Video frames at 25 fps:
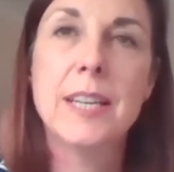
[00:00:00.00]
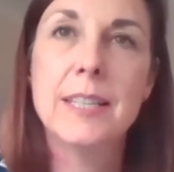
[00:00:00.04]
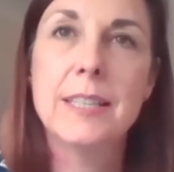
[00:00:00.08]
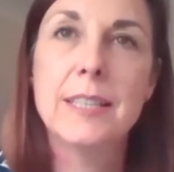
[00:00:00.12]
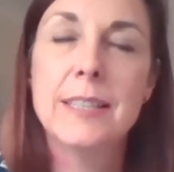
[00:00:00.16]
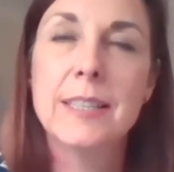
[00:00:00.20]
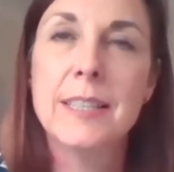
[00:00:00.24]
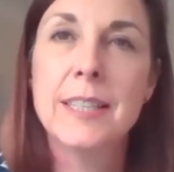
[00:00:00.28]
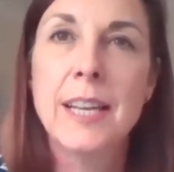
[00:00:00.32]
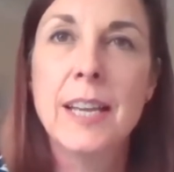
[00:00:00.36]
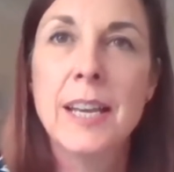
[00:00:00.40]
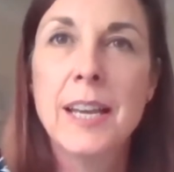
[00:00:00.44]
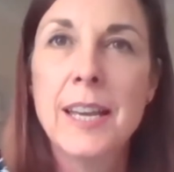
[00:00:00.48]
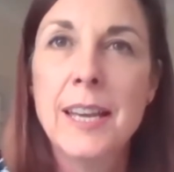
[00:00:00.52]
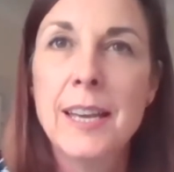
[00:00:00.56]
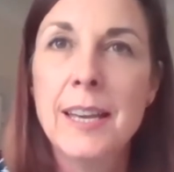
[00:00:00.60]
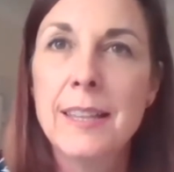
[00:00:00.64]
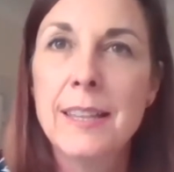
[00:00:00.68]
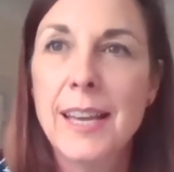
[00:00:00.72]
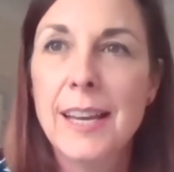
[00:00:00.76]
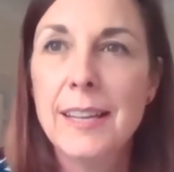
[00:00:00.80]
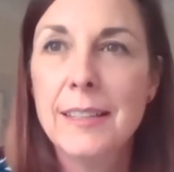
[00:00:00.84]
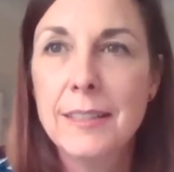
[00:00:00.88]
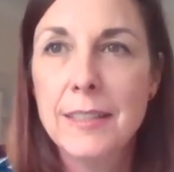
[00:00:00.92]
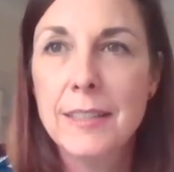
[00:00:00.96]
And
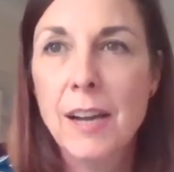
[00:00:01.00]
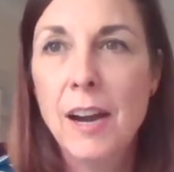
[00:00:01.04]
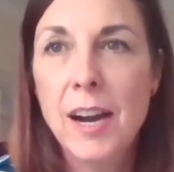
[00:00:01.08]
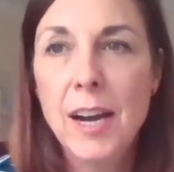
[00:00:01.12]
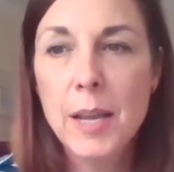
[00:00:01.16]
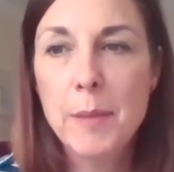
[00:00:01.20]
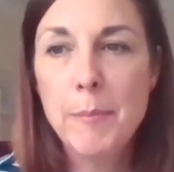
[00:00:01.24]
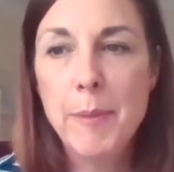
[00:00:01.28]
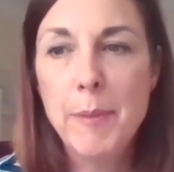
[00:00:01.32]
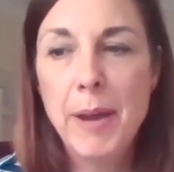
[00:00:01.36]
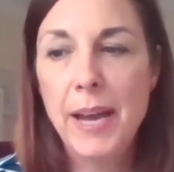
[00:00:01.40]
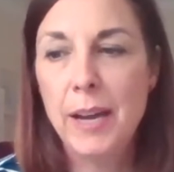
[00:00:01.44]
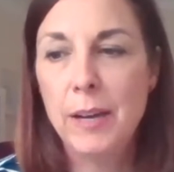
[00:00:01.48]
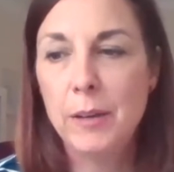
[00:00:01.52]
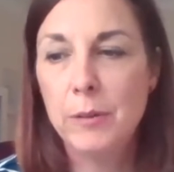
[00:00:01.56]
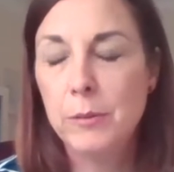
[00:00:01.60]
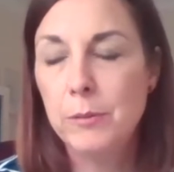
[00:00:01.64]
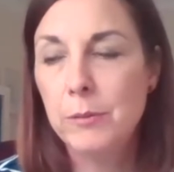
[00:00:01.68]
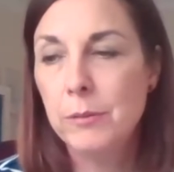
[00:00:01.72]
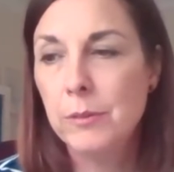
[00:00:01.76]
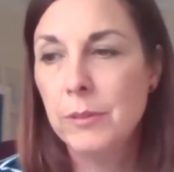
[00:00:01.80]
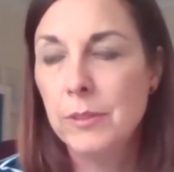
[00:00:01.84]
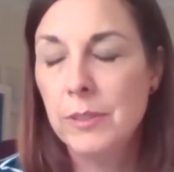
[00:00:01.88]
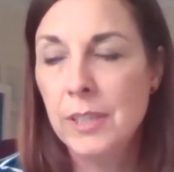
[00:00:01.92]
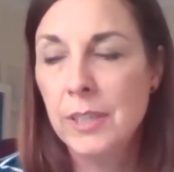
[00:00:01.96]
that time
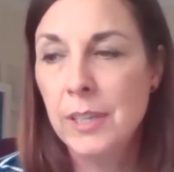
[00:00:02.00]
out,